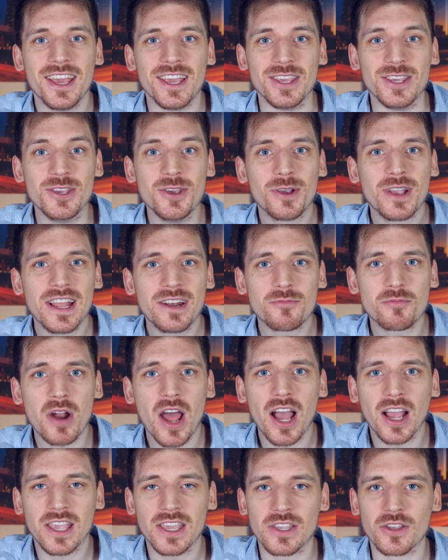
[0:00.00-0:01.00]
You can
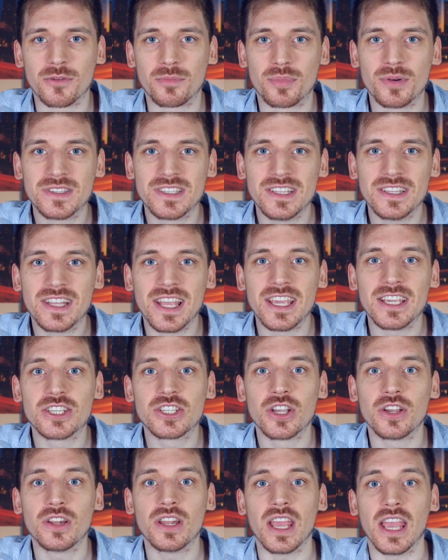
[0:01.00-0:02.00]
rock your
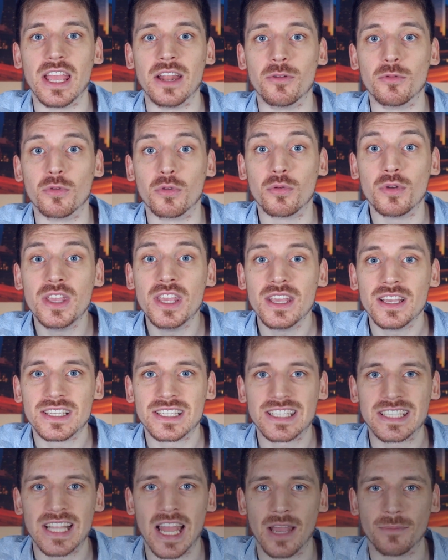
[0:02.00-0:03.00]
presentation in 3
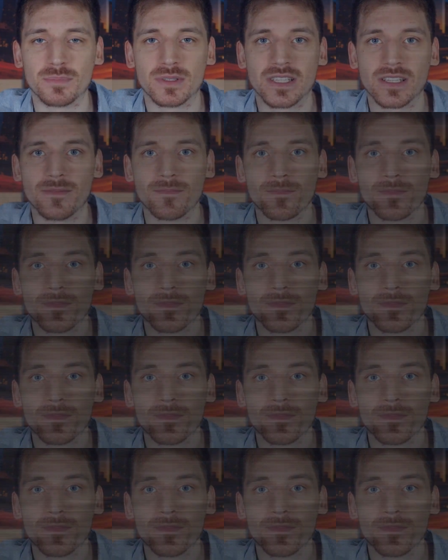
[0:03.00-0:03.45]
steps: